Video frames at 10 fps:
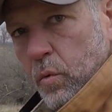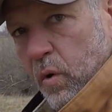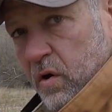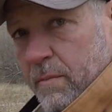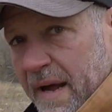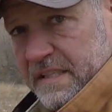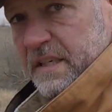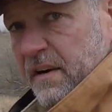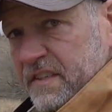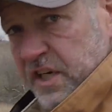Welcome back to
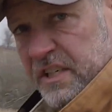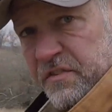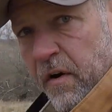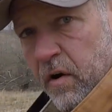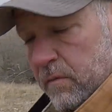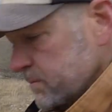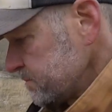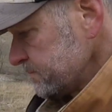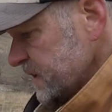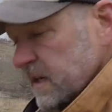Covey Chase Farm.
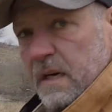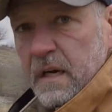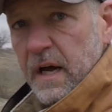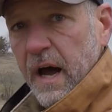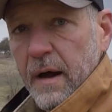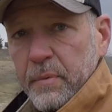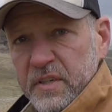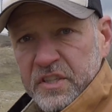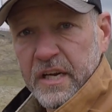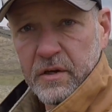I
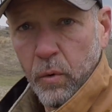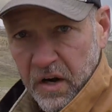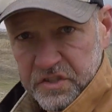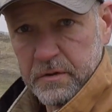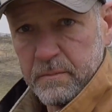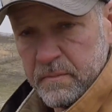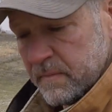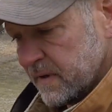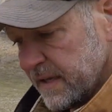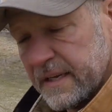appreciate you watching.
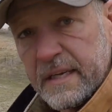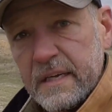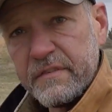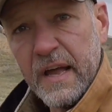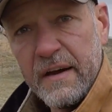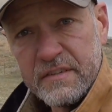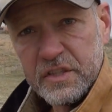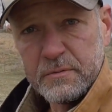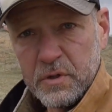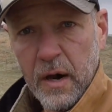If you haven't
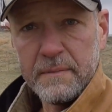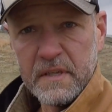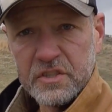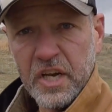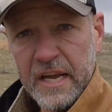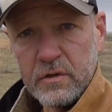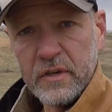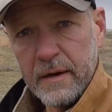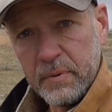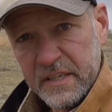subscribed to the channel
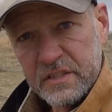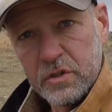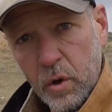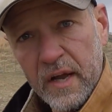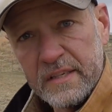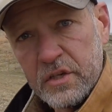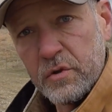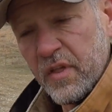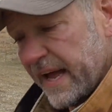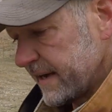yet, please go ahead and do
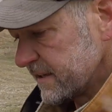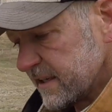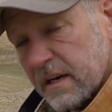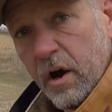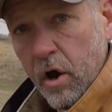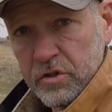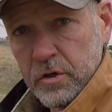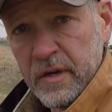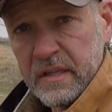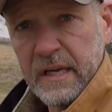that. Also
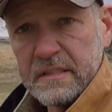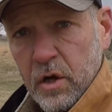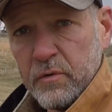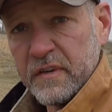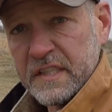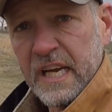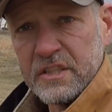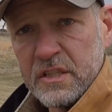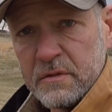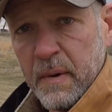hit that
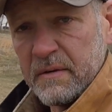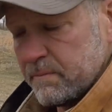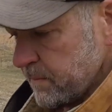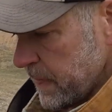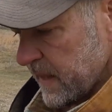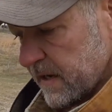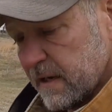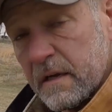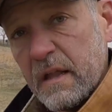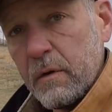notifications button.
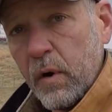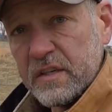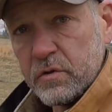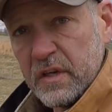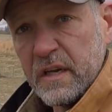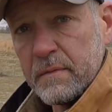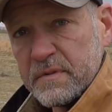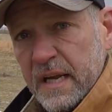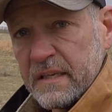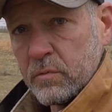That way you'll get
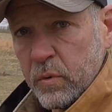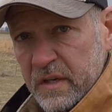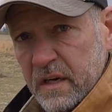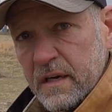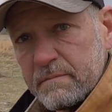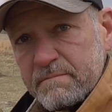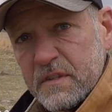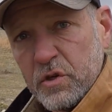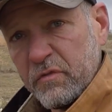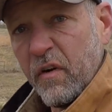updated when
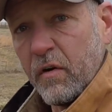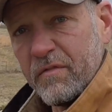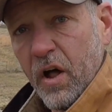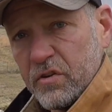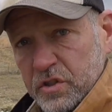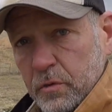new farm blogs are